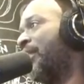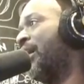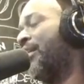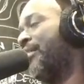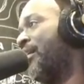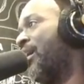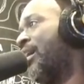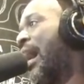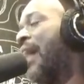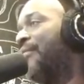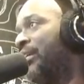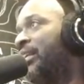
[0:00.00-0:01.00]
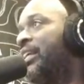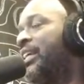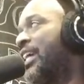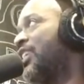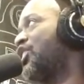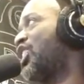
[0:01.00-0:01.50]
the uh, Ivy
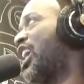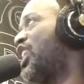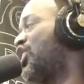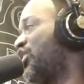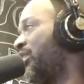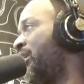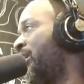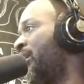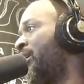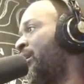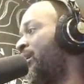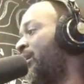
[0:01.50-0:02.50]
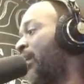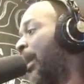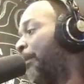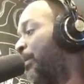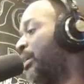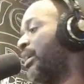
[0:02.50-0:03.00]
League education and
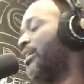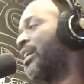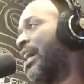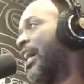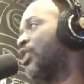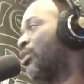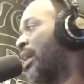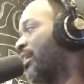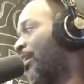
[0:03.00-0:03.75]
put it in the contract.